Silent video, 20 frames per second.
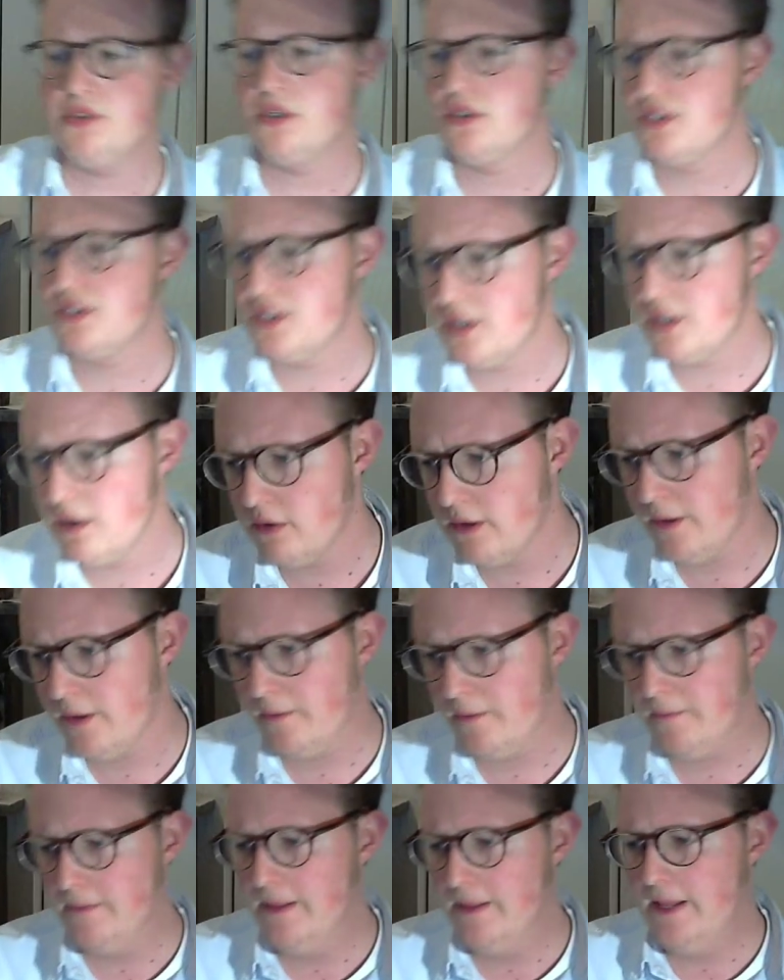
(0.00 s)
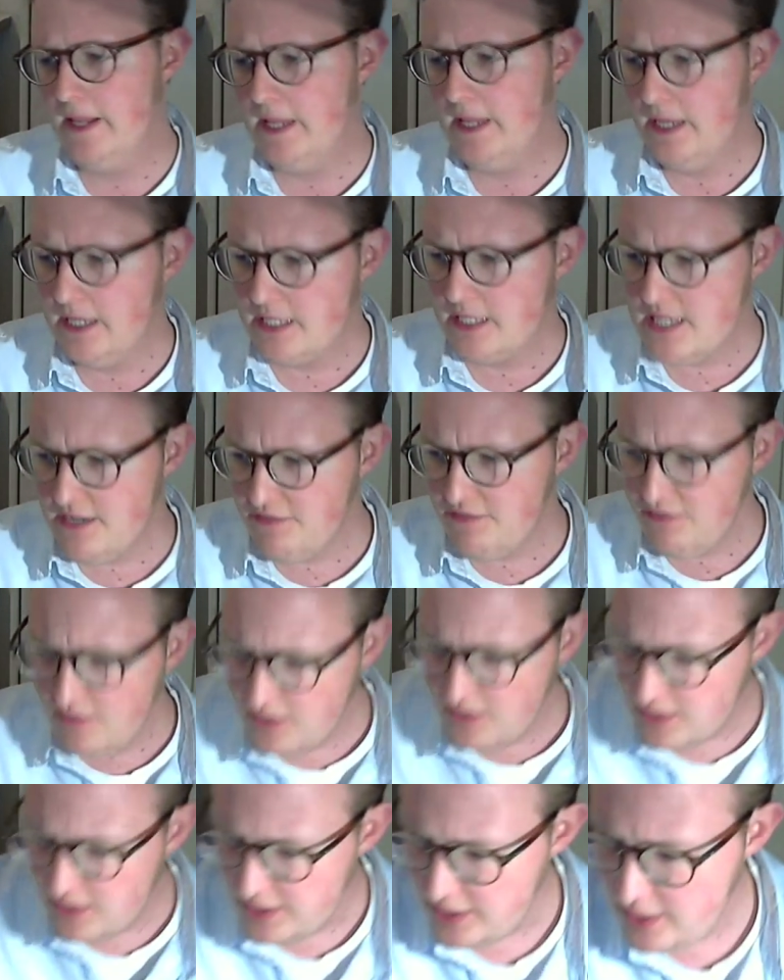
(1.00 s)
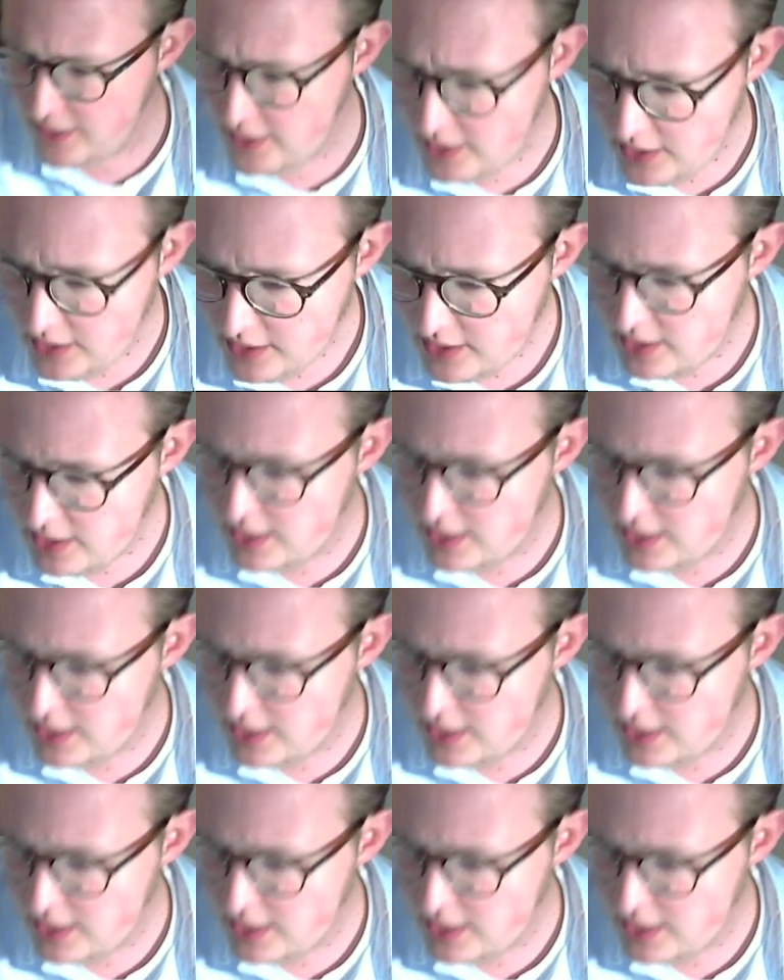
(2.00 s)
a good cigarette. Definitely